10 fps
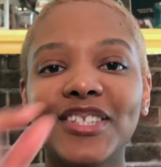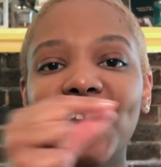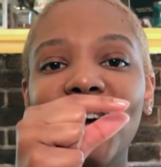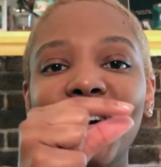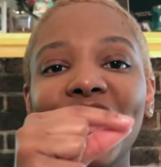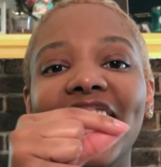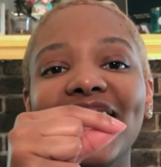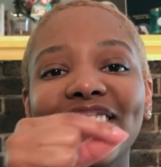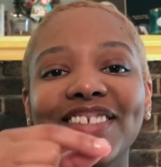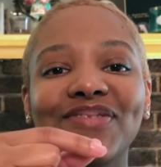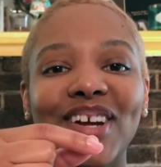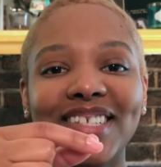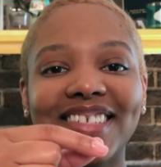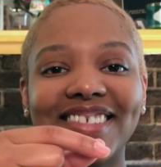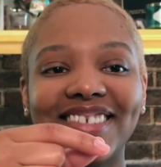little
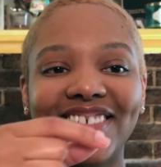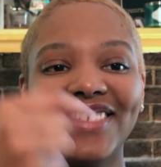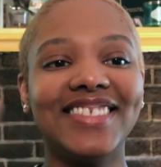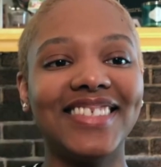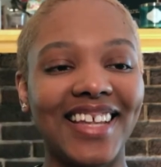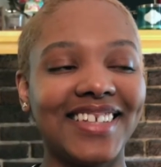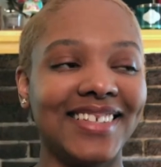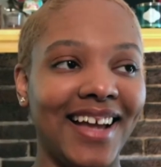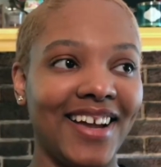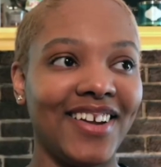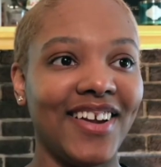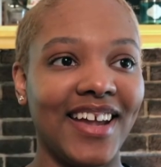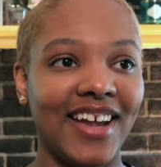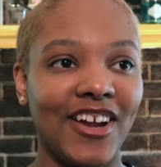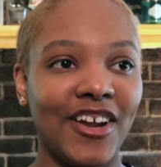hairbrushes you use to like dye your
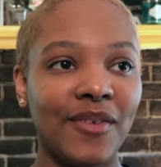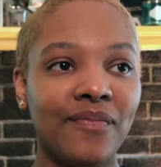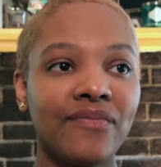hair.